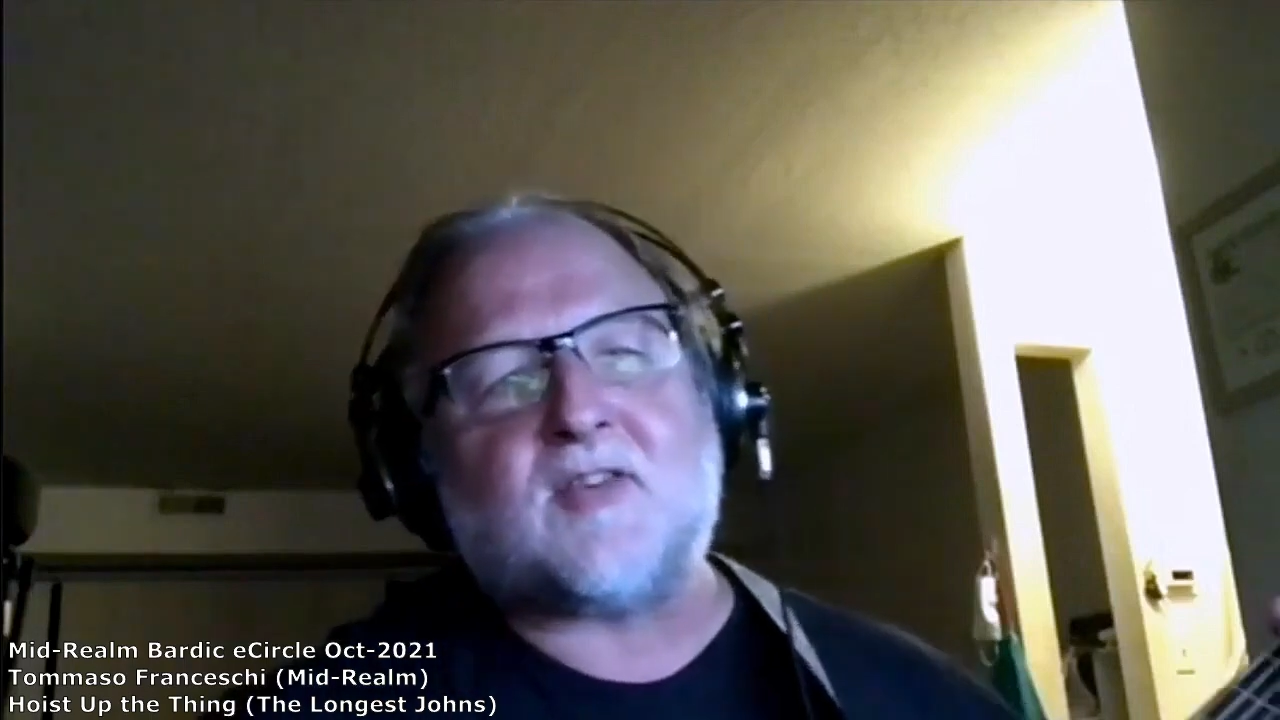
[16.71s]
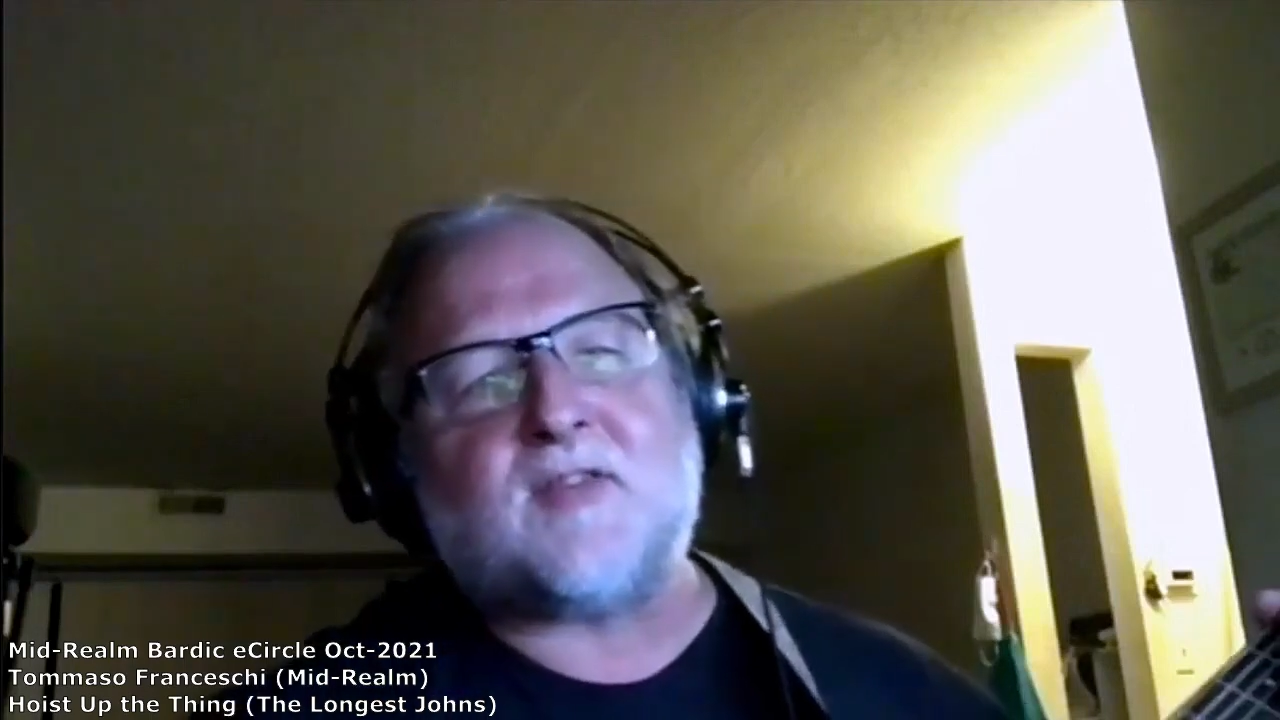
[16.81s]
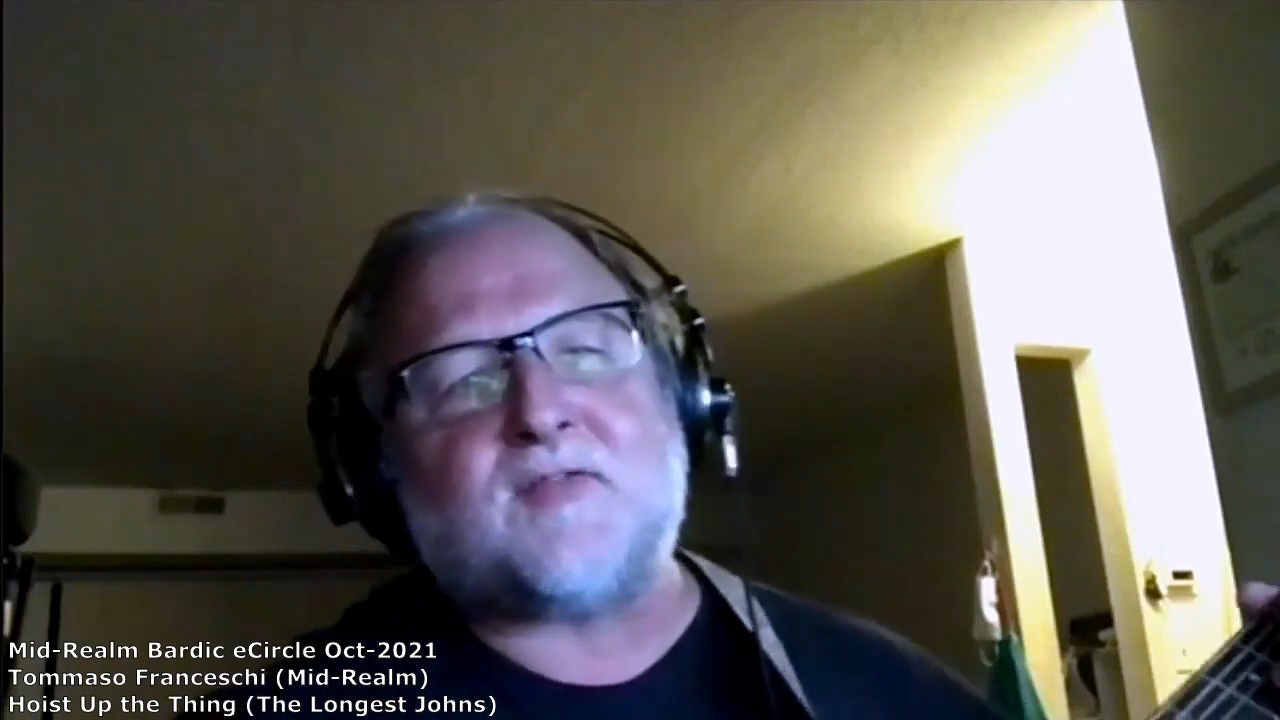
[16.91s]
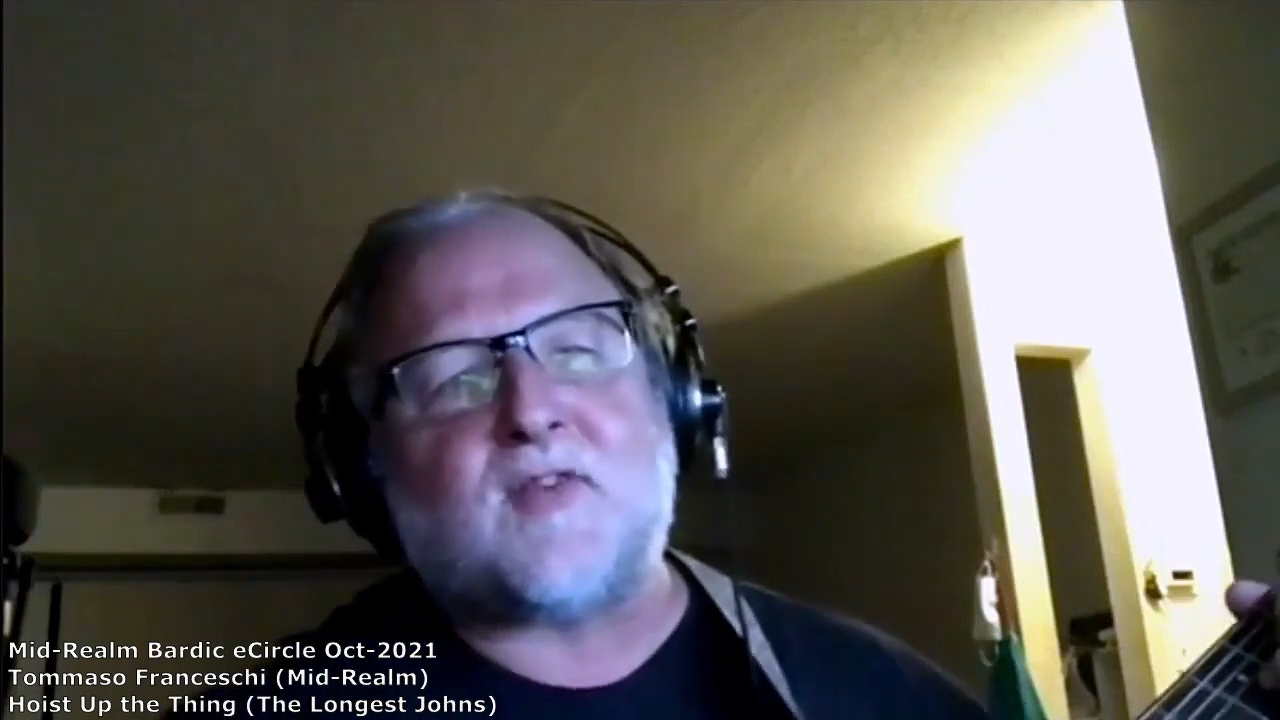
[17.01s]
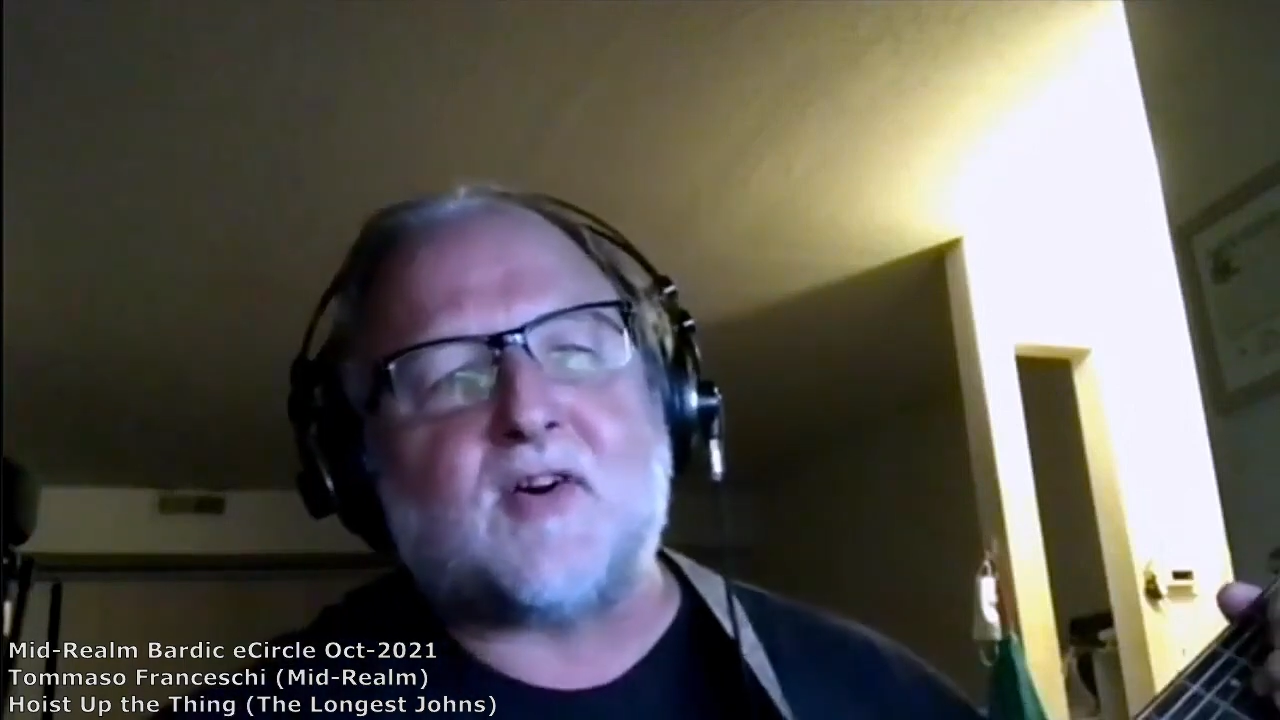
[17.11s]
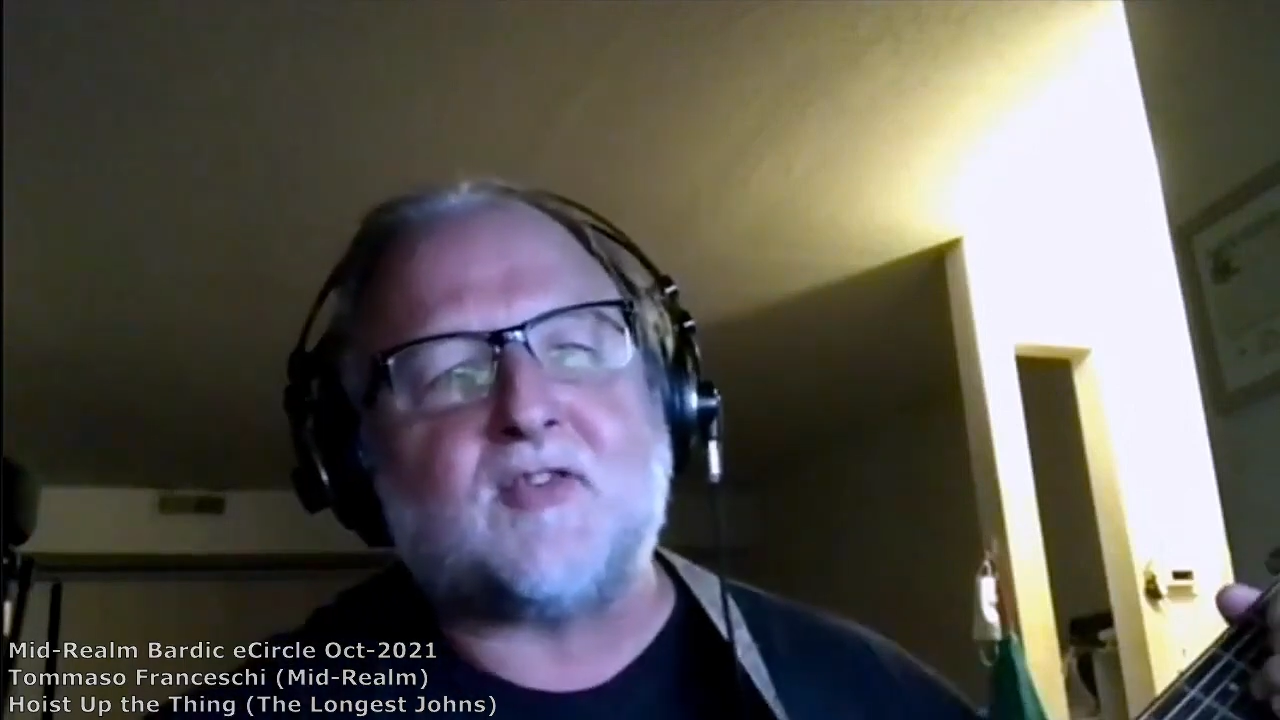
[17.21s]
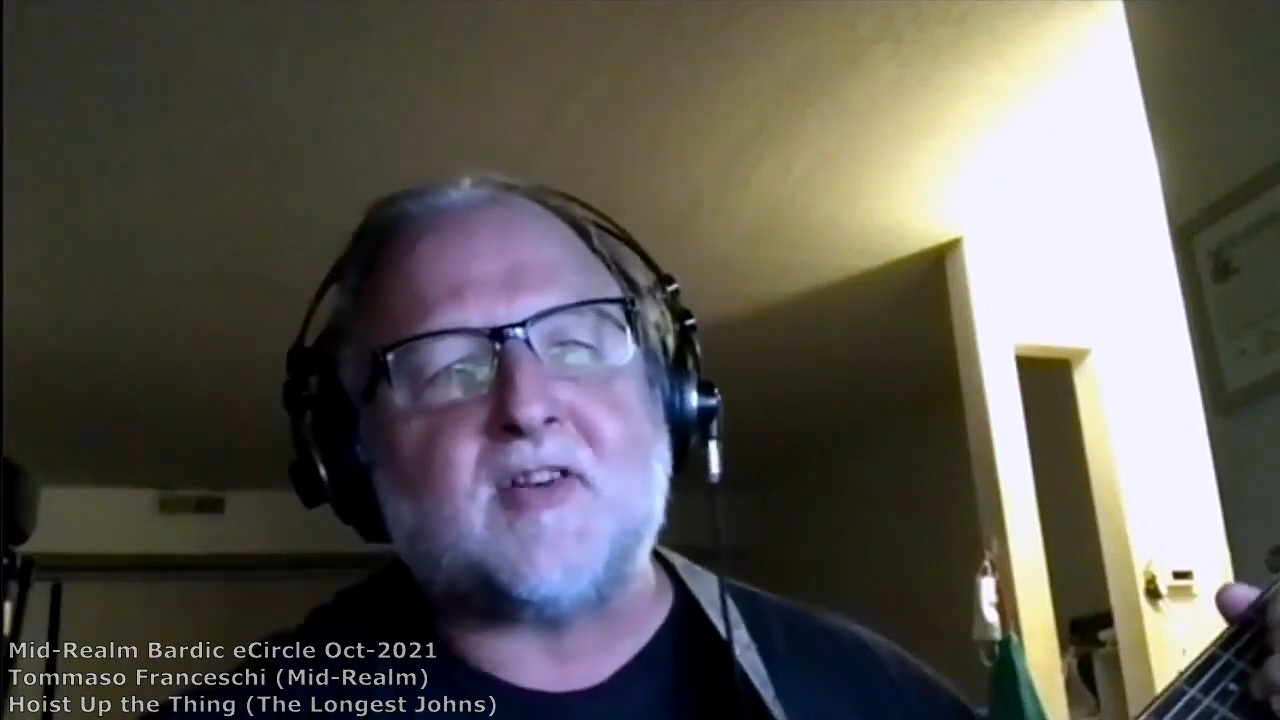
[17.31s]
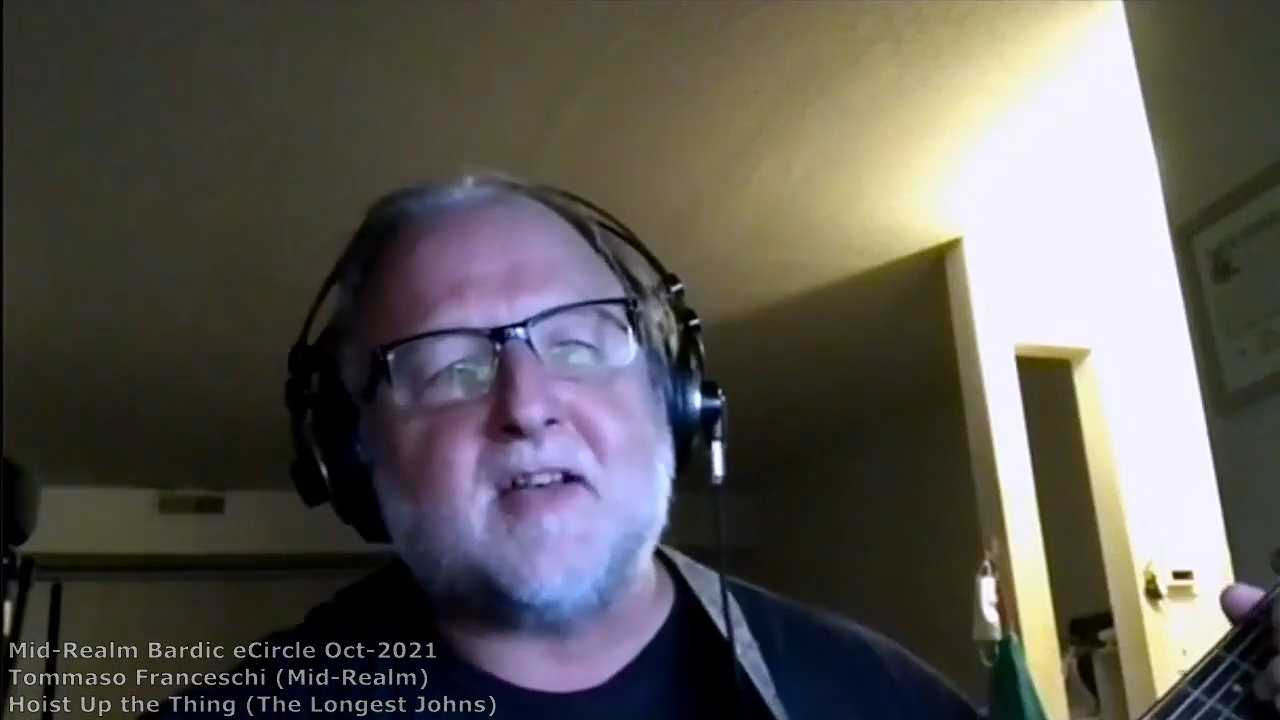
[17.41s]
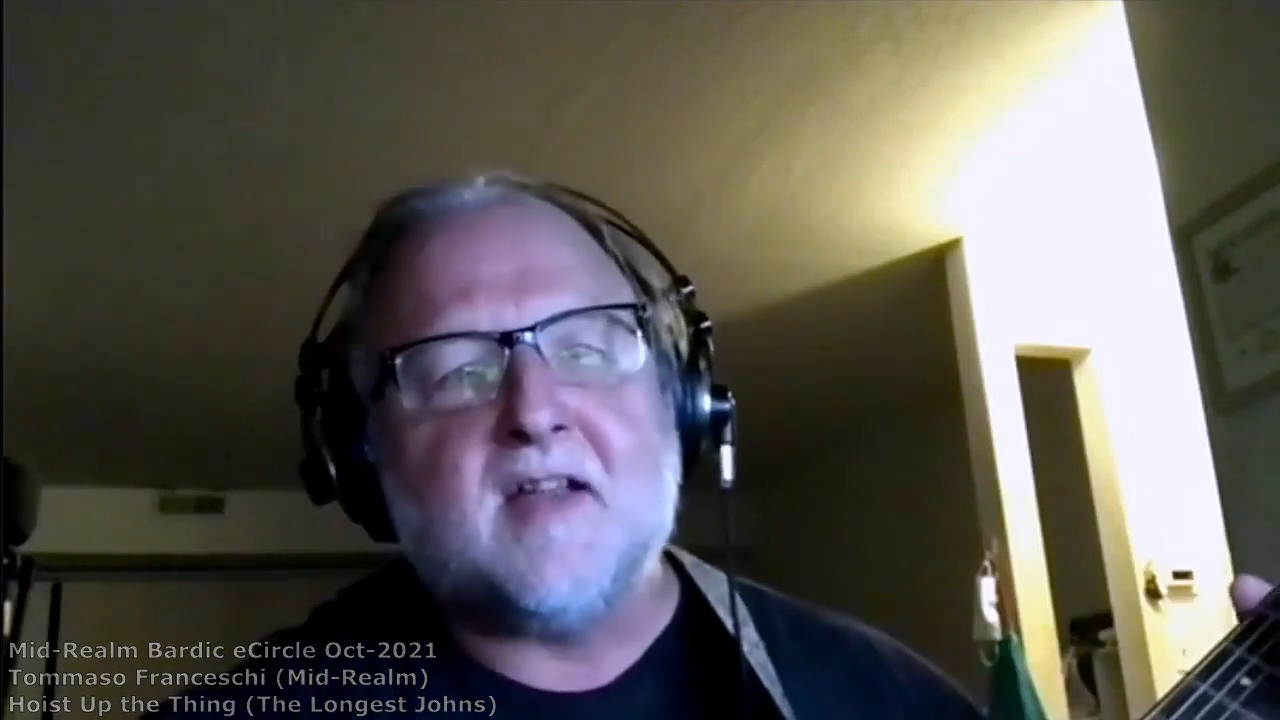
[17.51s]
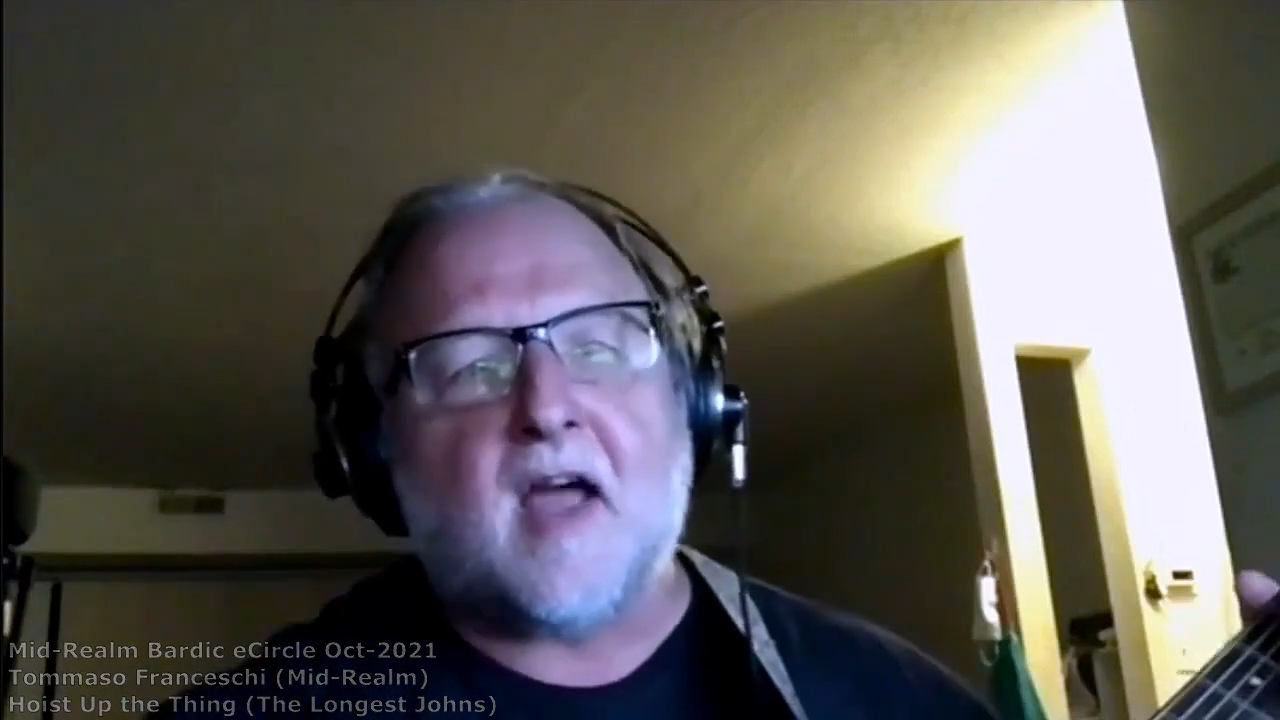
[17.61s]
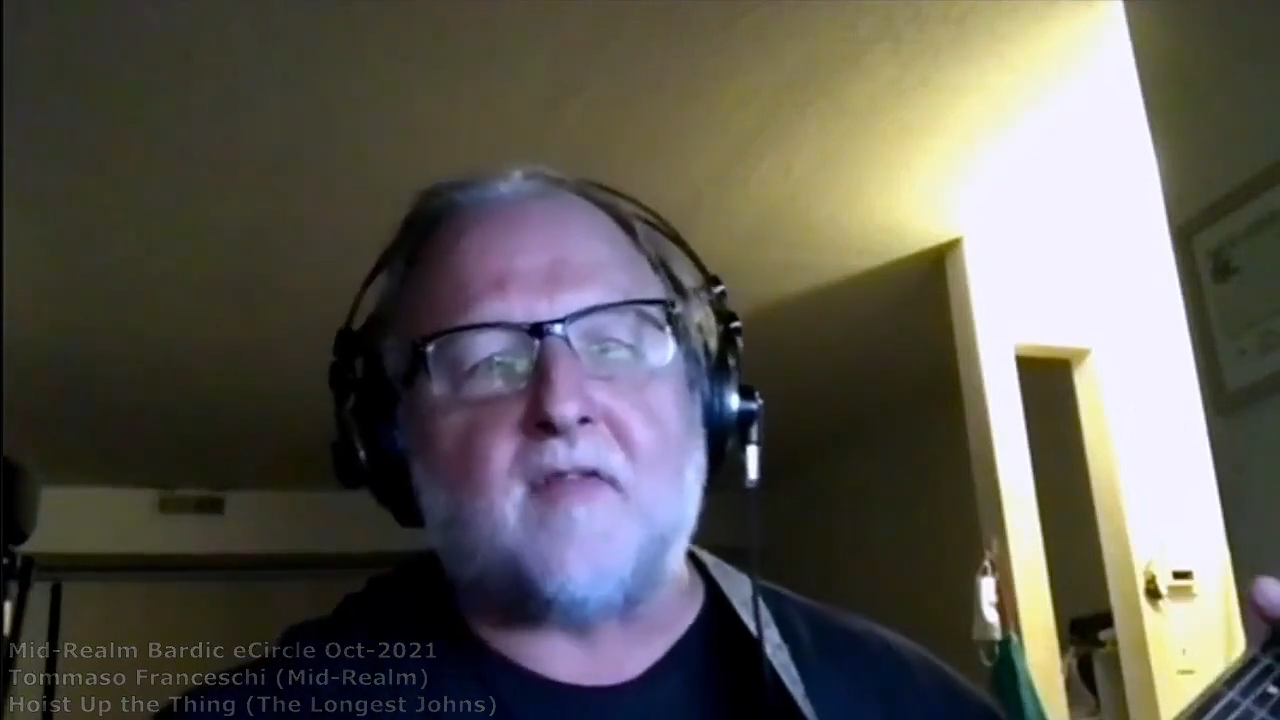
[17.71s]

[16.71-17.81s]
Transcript: good fortune?